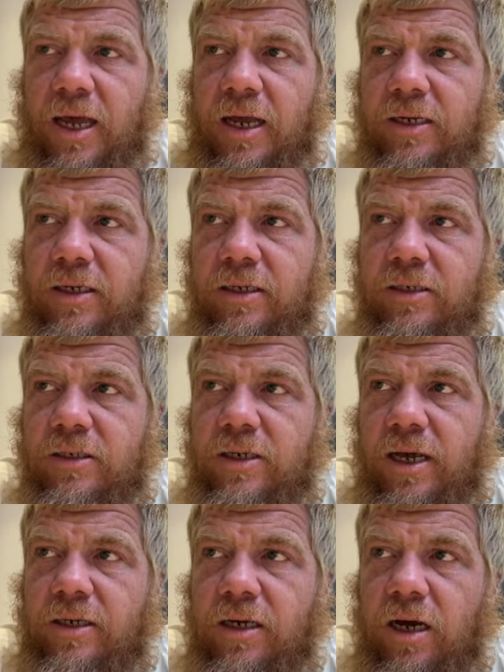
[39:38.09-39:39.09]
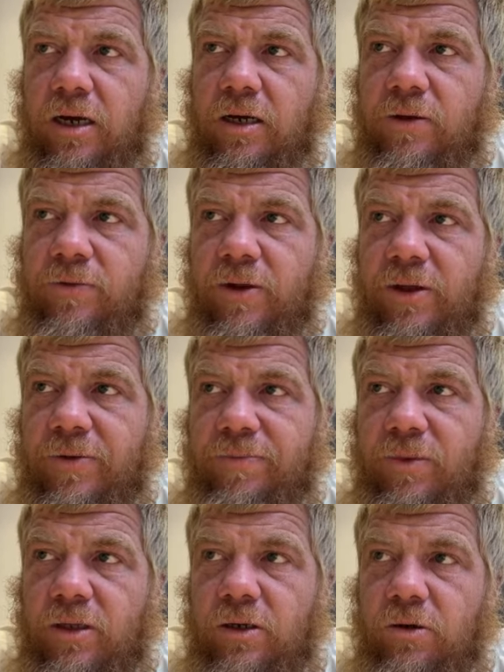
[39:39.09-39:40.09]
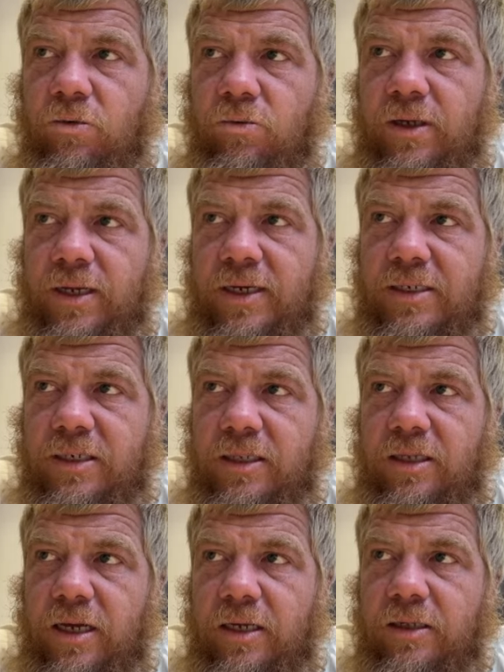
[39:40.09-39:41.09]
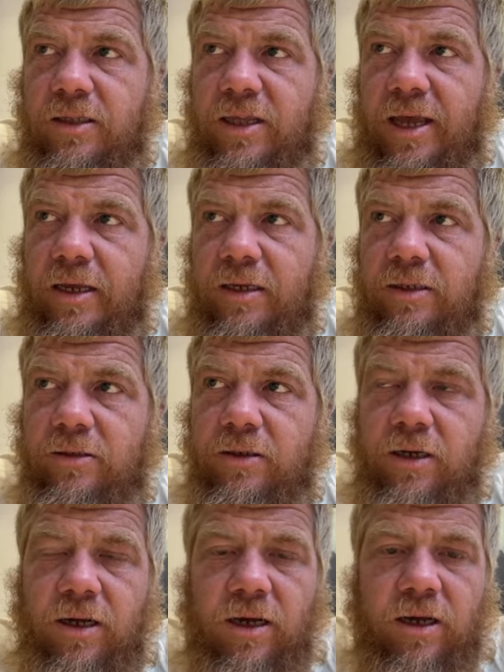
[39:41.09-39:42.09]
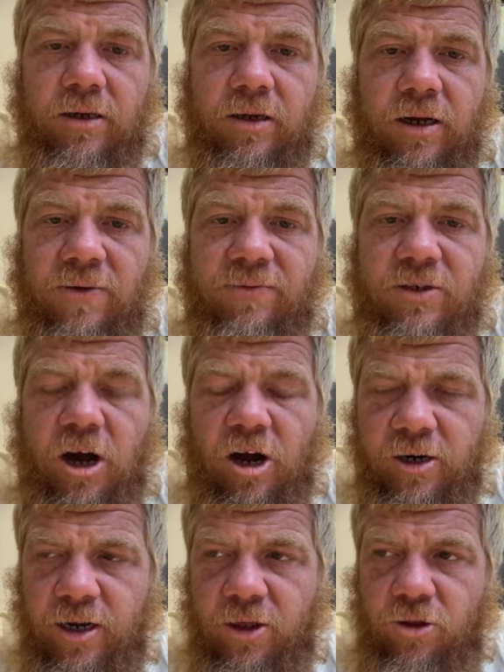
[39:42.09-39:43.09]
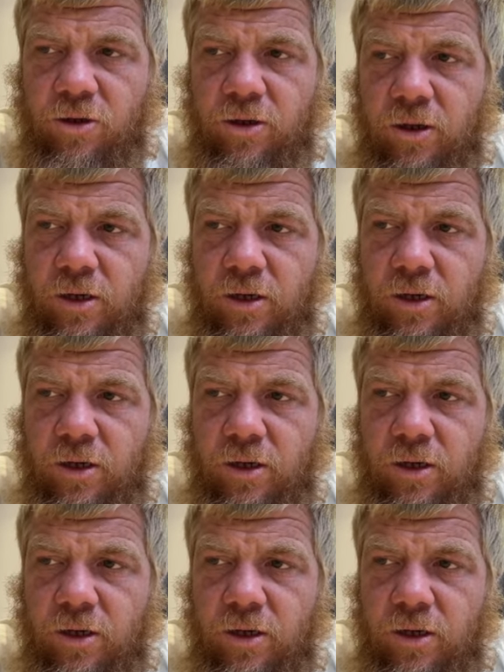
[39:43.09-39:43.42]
And instead of, you know, realizing that they uh, uh, have tarnished